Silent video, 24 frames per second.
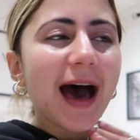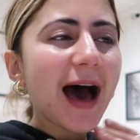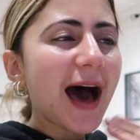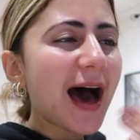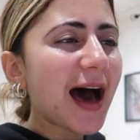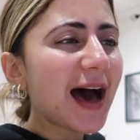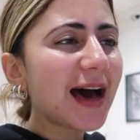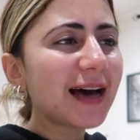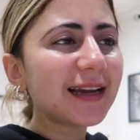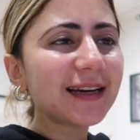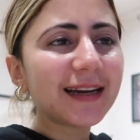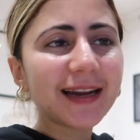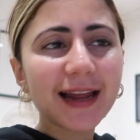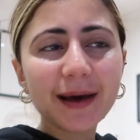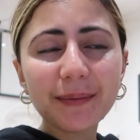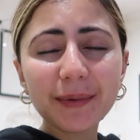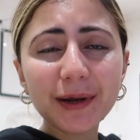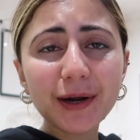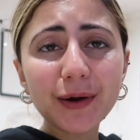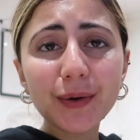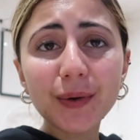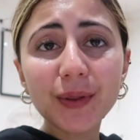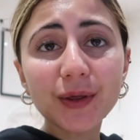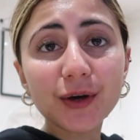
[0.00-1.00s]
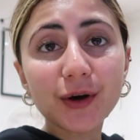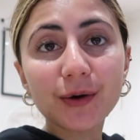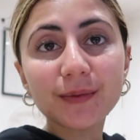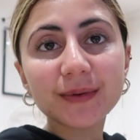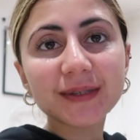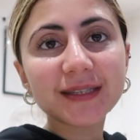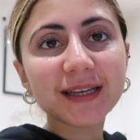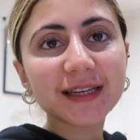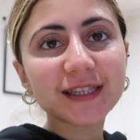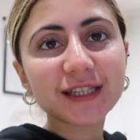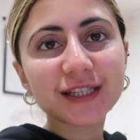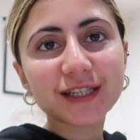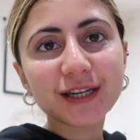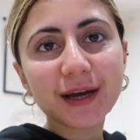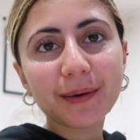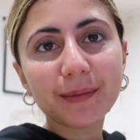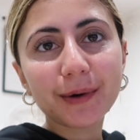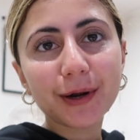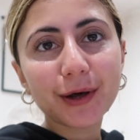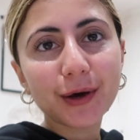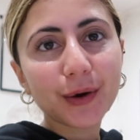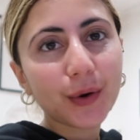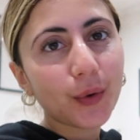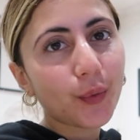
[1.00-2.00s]
And let me know in the comment section down
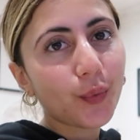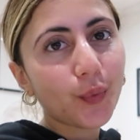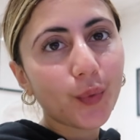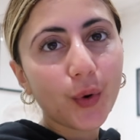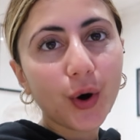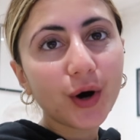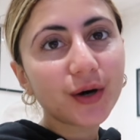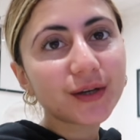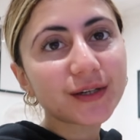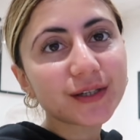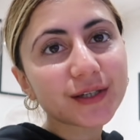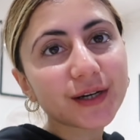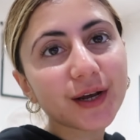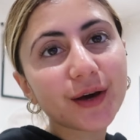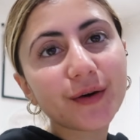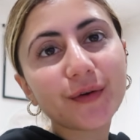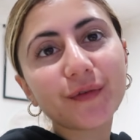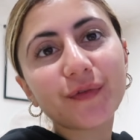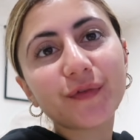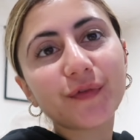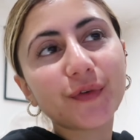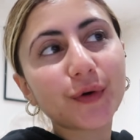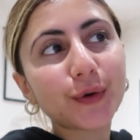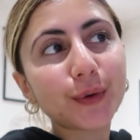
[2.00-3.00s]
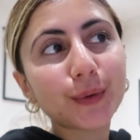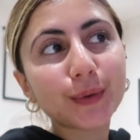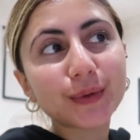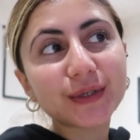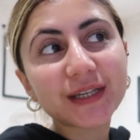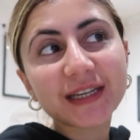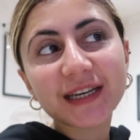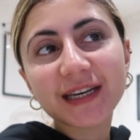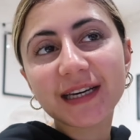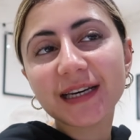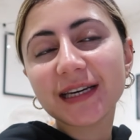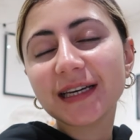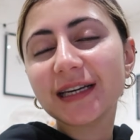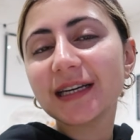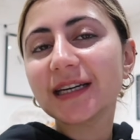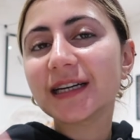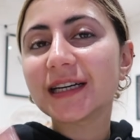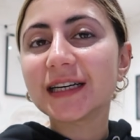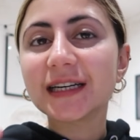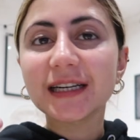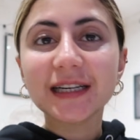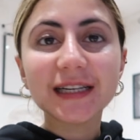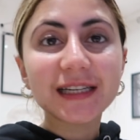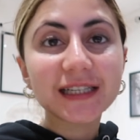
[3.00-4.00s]
below what
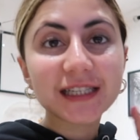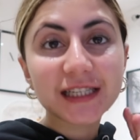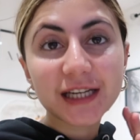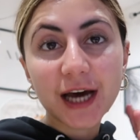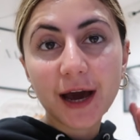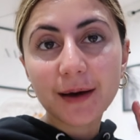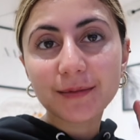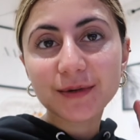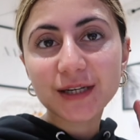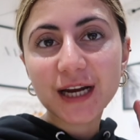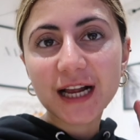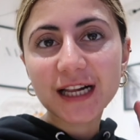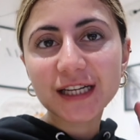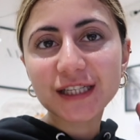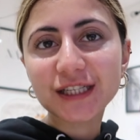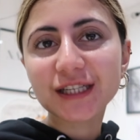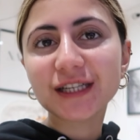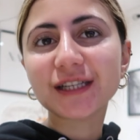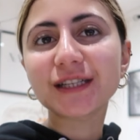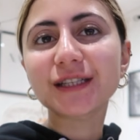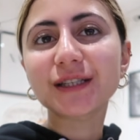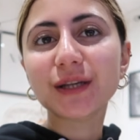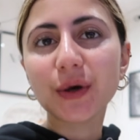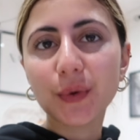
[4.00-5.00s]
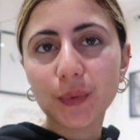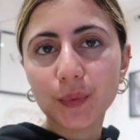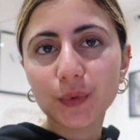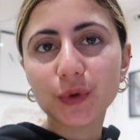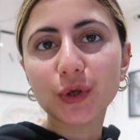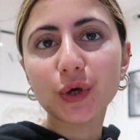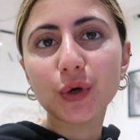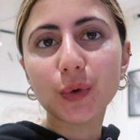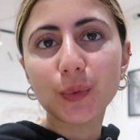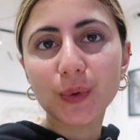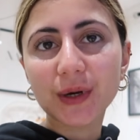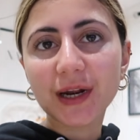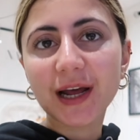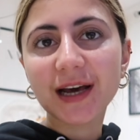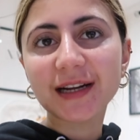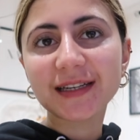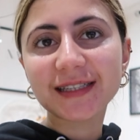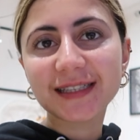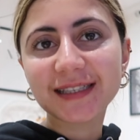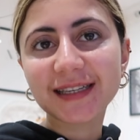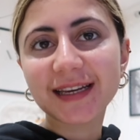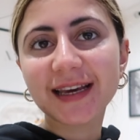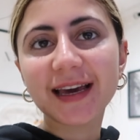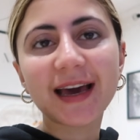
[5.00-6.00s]
foodie type challenges you would like
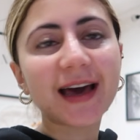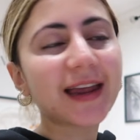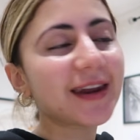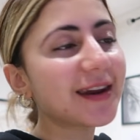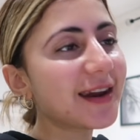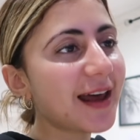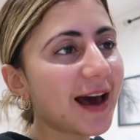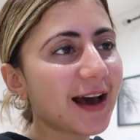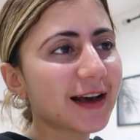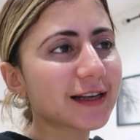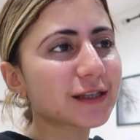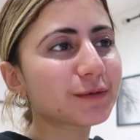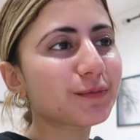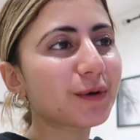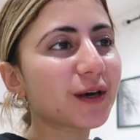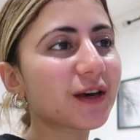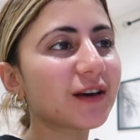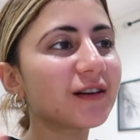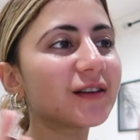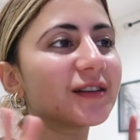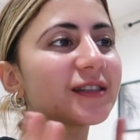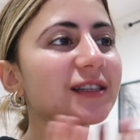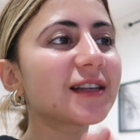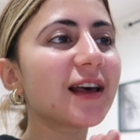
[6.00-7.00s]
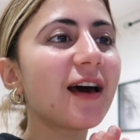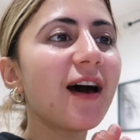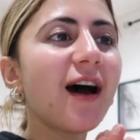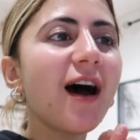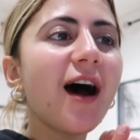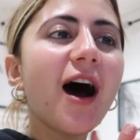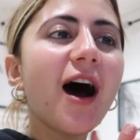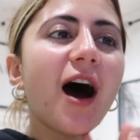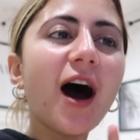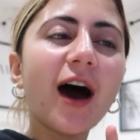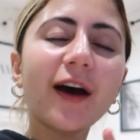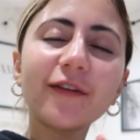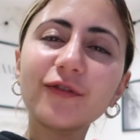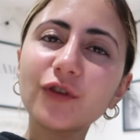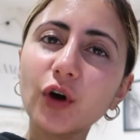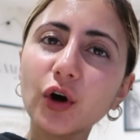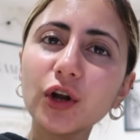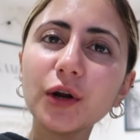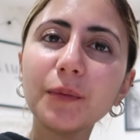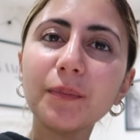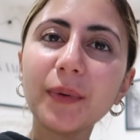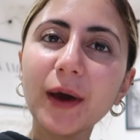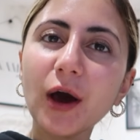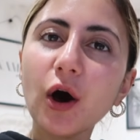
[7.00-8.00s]
to see next. Because I've
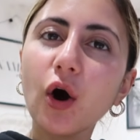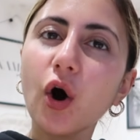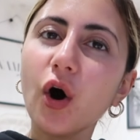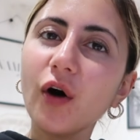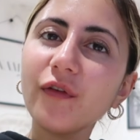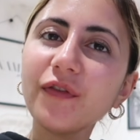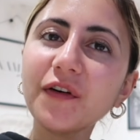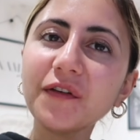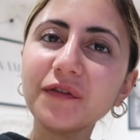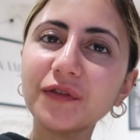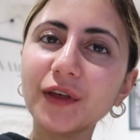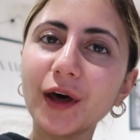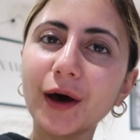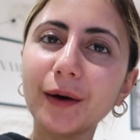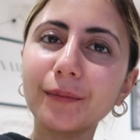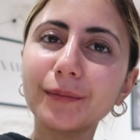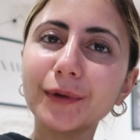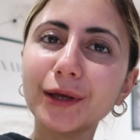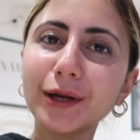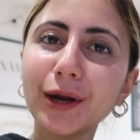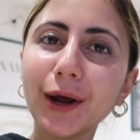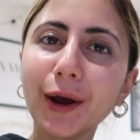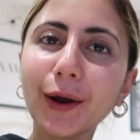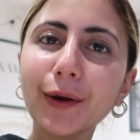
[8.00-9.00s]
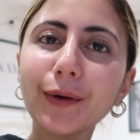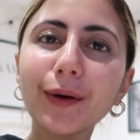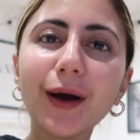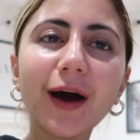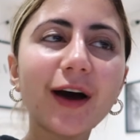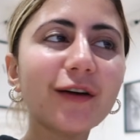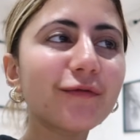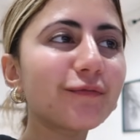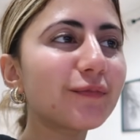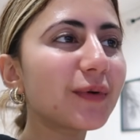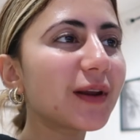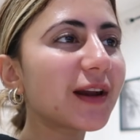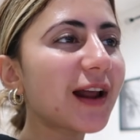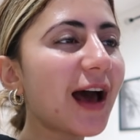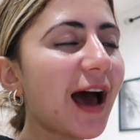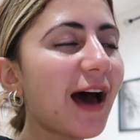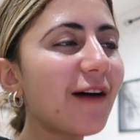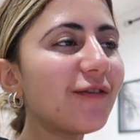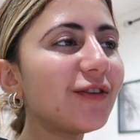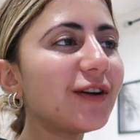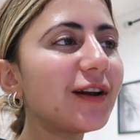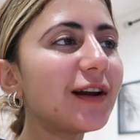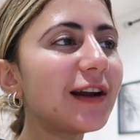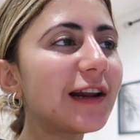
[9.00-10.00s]
gone a bit off of them, you know. I've been
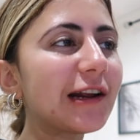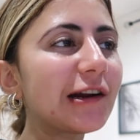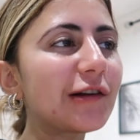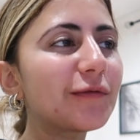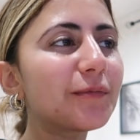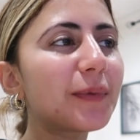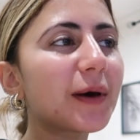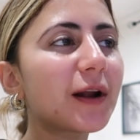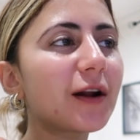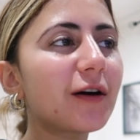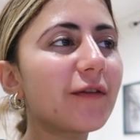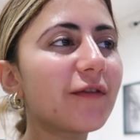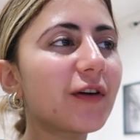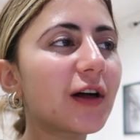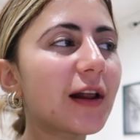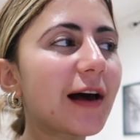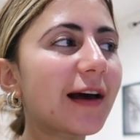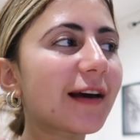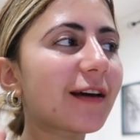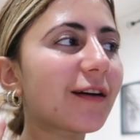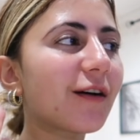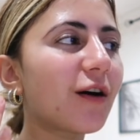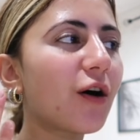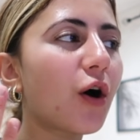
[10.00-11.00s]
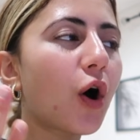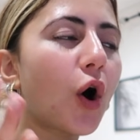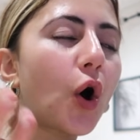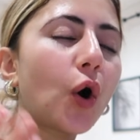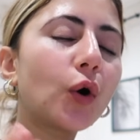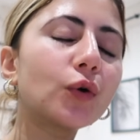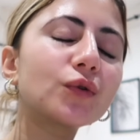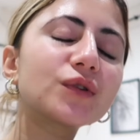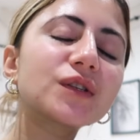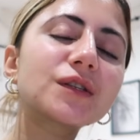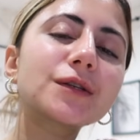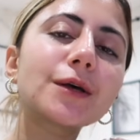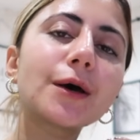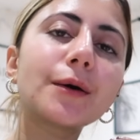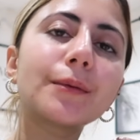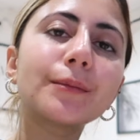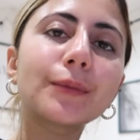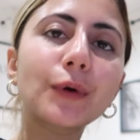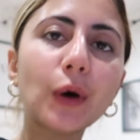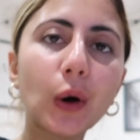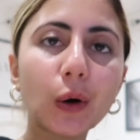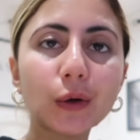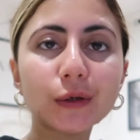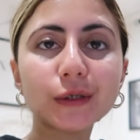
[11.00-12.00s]
having a little bit of a
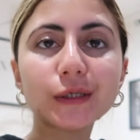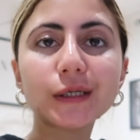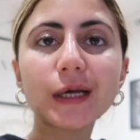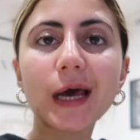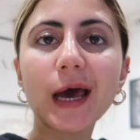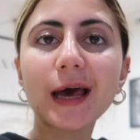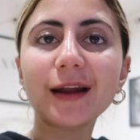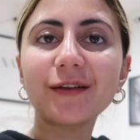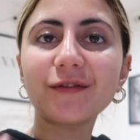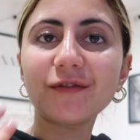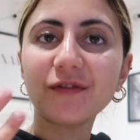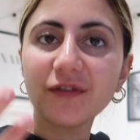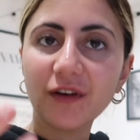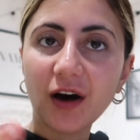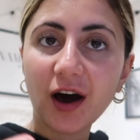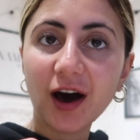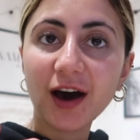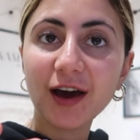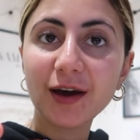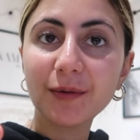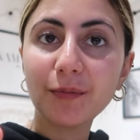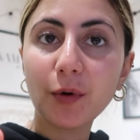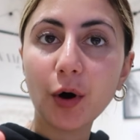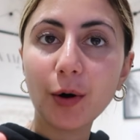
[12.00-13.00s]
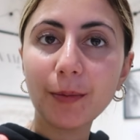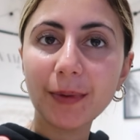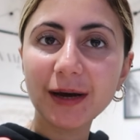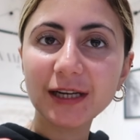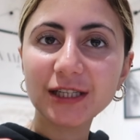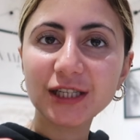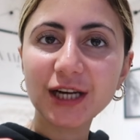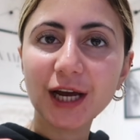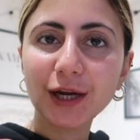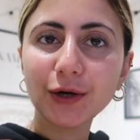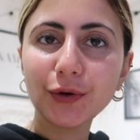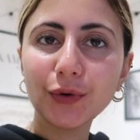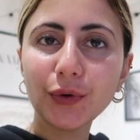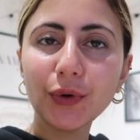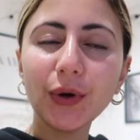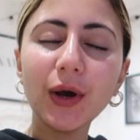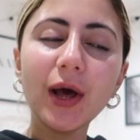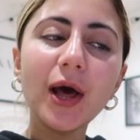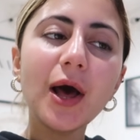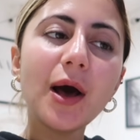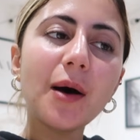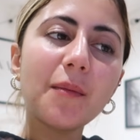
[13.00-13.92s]
wholesome content vibe on my channel.